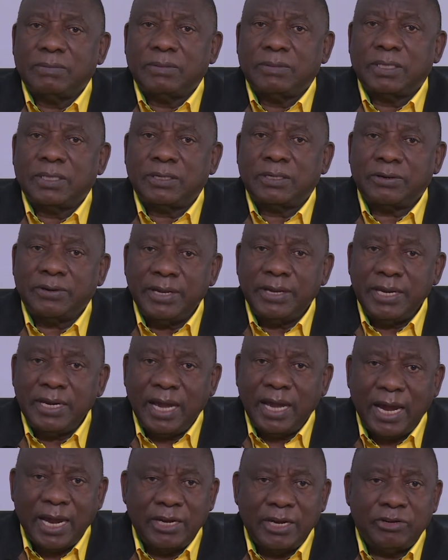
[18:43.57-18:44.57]
and green
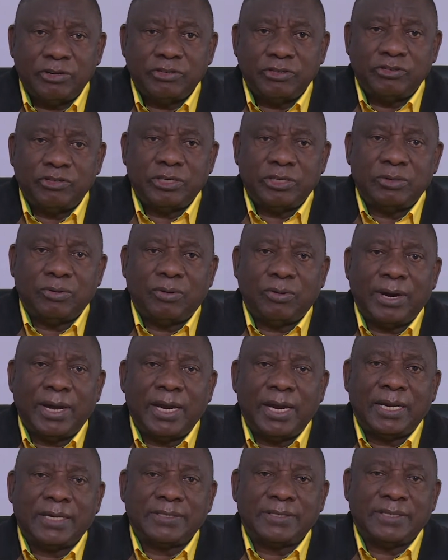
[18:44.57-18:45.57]
hydrogen, while
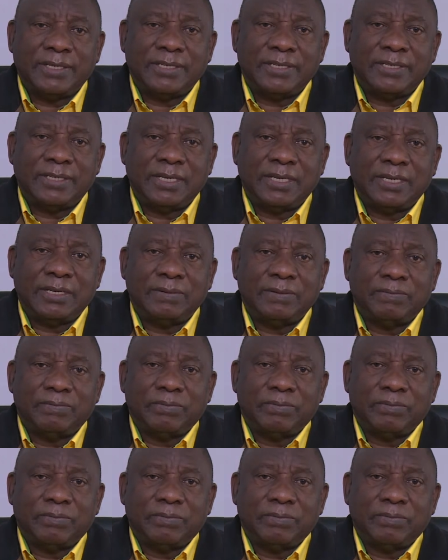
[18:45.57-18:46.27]
assisting